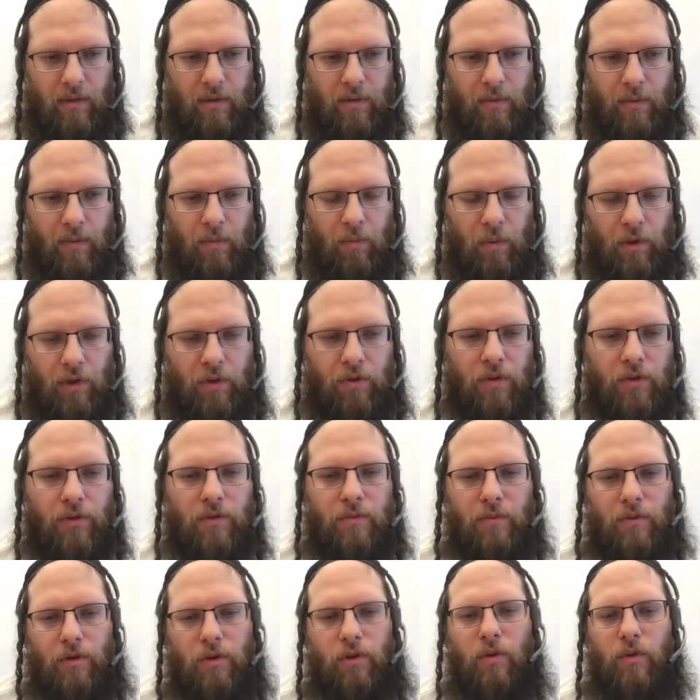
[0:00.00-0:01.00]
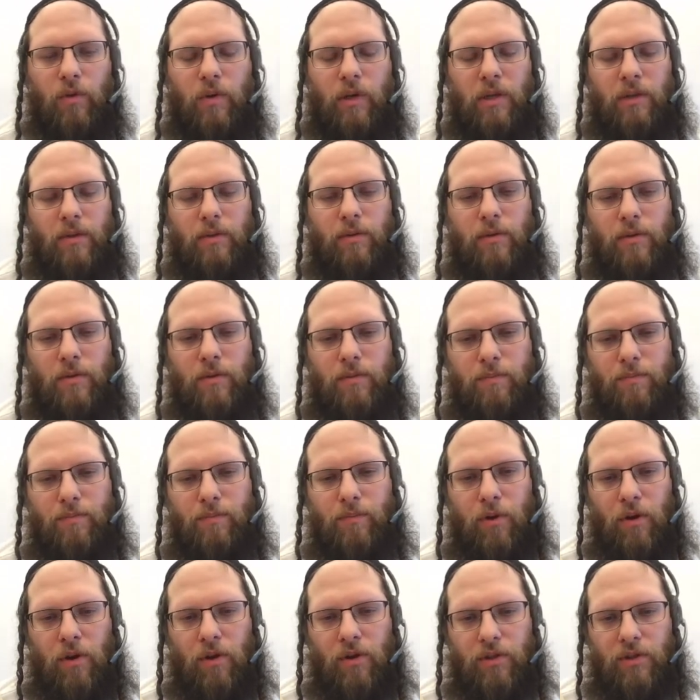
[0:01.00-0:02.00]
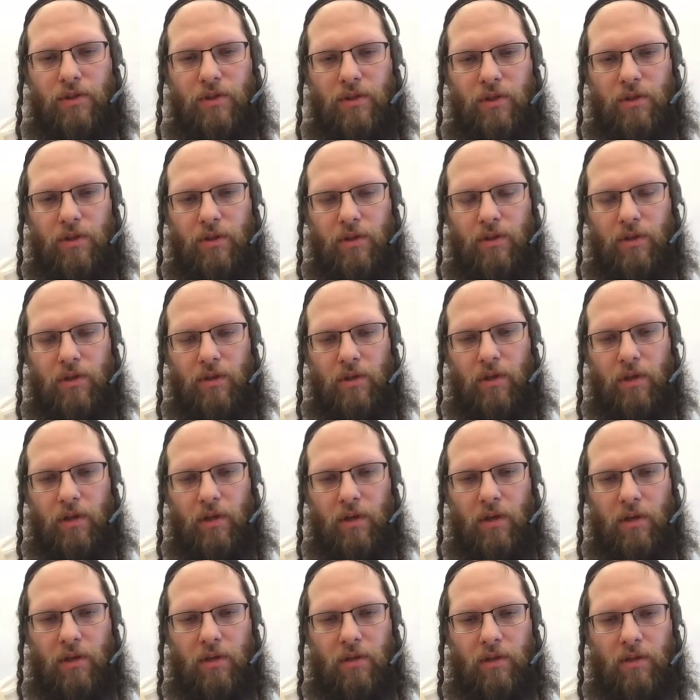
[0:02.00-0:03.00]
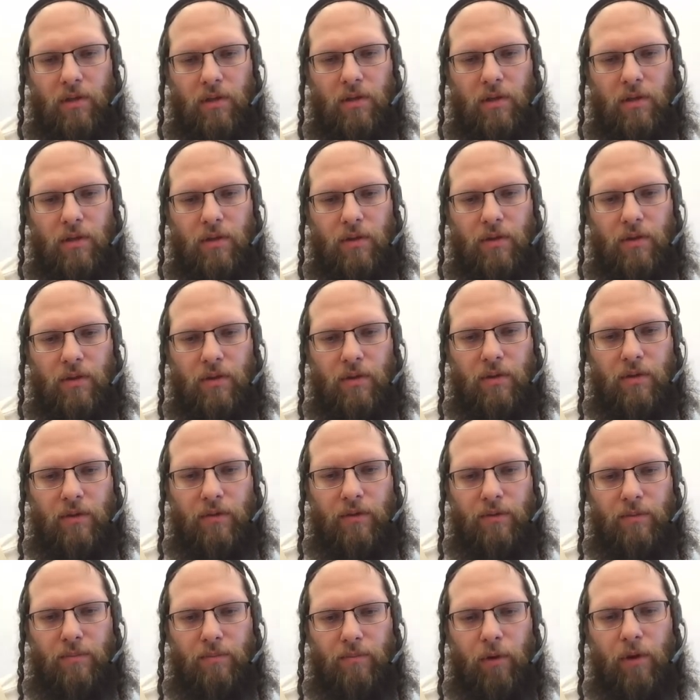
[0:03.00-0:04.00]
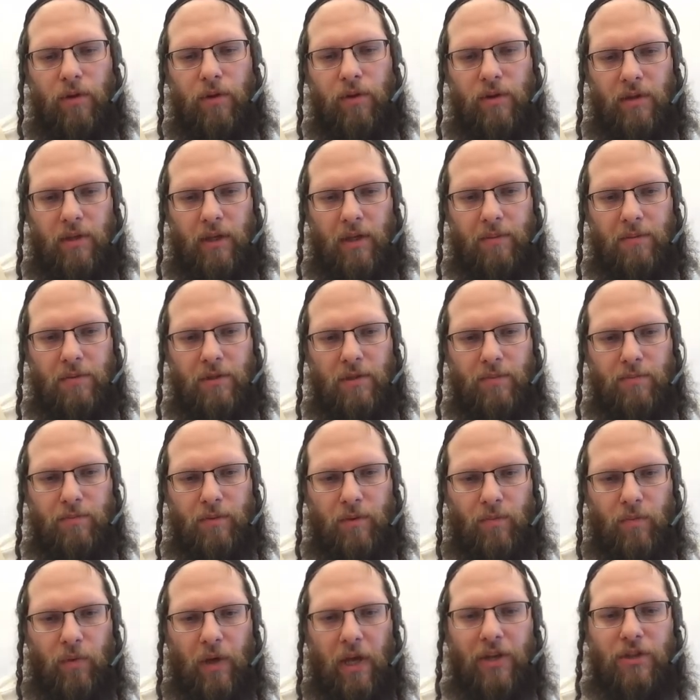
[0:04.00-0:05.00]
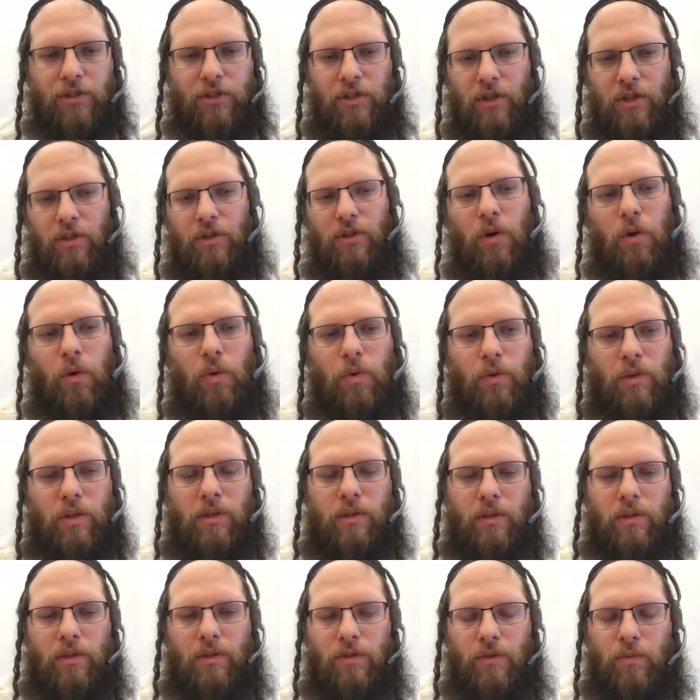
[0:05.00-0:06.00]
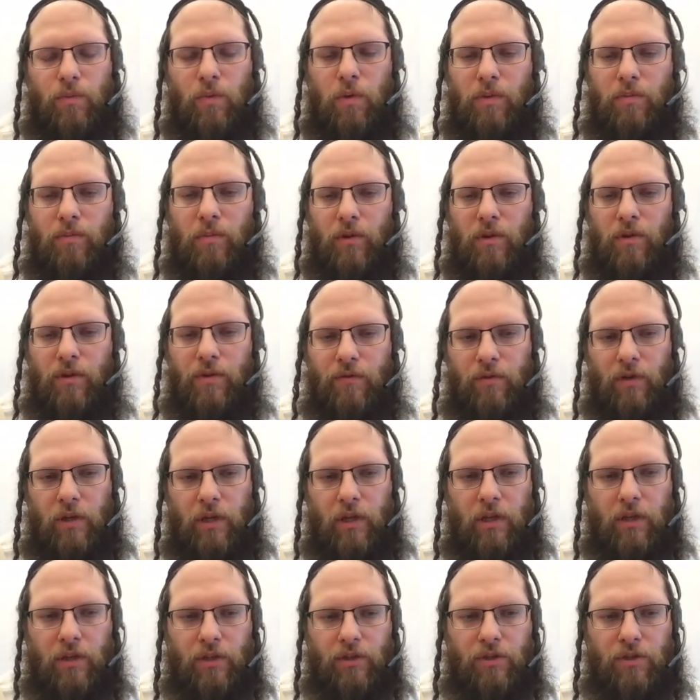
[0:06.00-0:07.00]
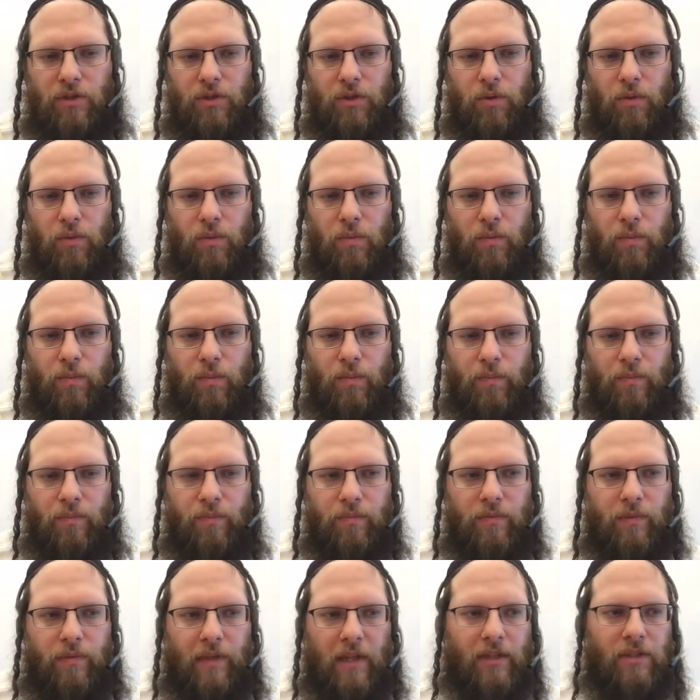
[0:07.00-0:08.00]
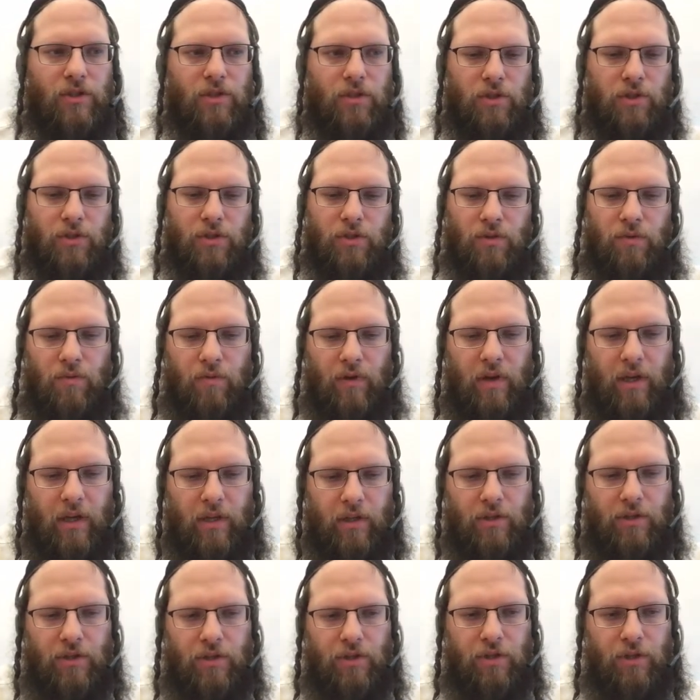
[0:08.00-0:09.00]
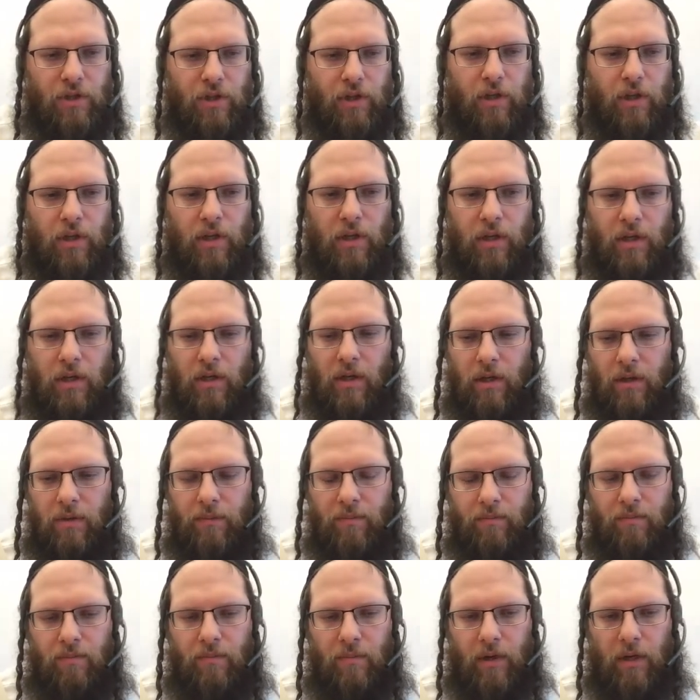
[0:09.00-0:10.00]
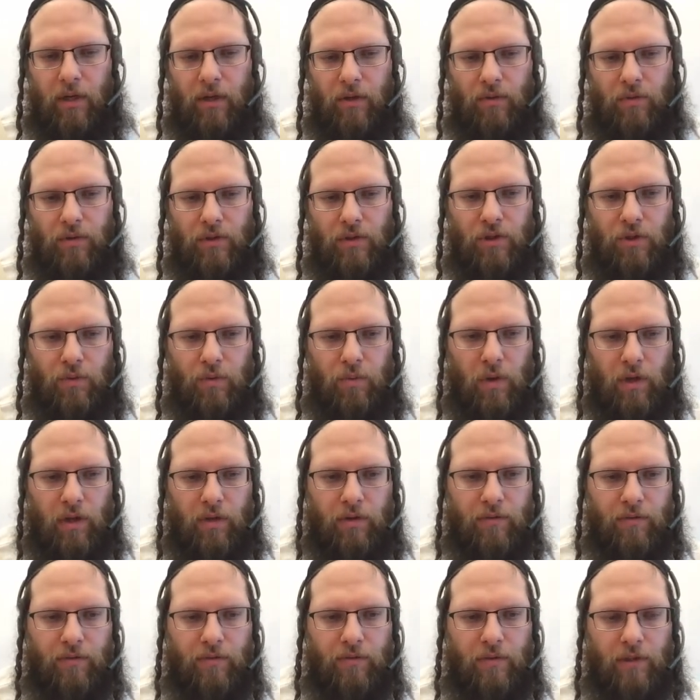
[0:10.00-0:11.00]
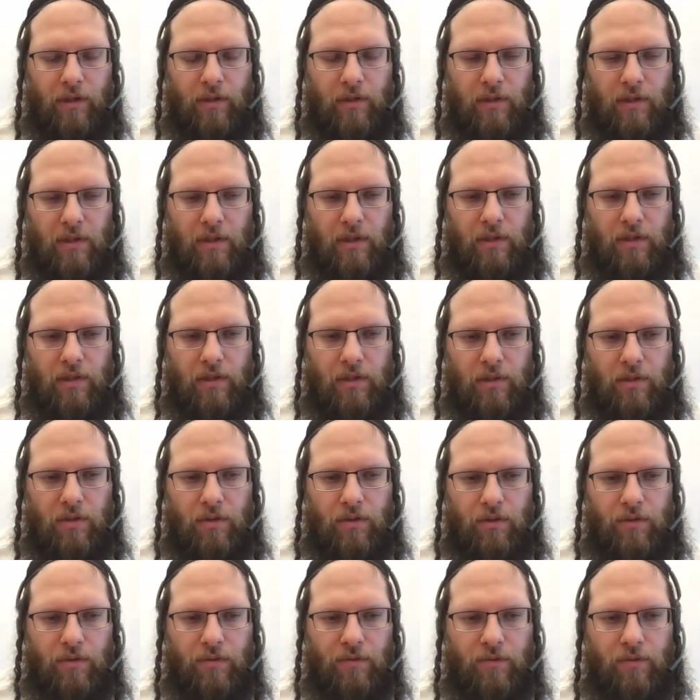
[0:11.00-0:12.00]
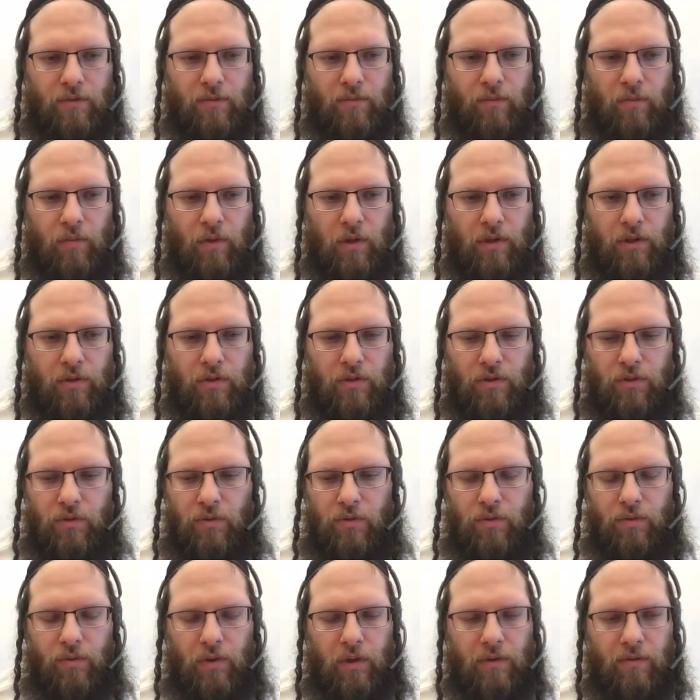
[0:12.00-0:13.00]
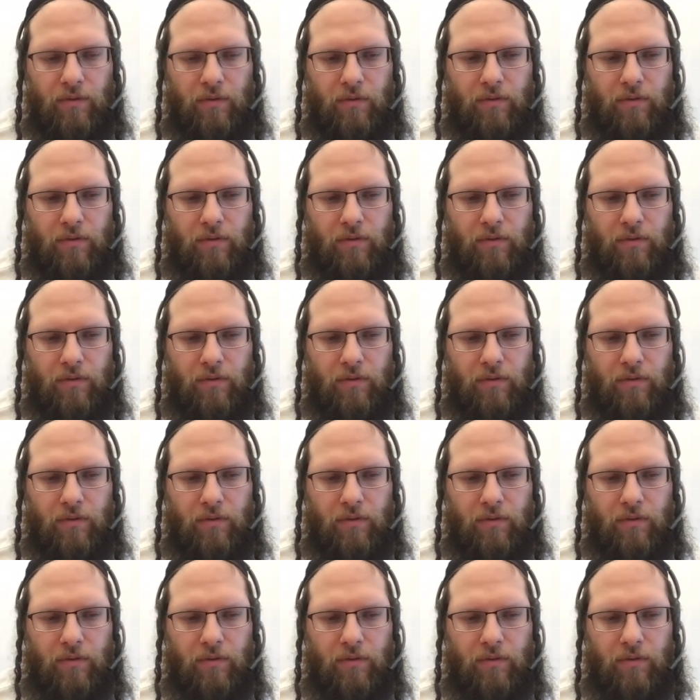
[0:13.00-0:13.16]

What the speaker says: We could go and parse the month names, but we actually know that there's 1 month for each, so that's just the range iota 12. That's the integers from 1 to 12.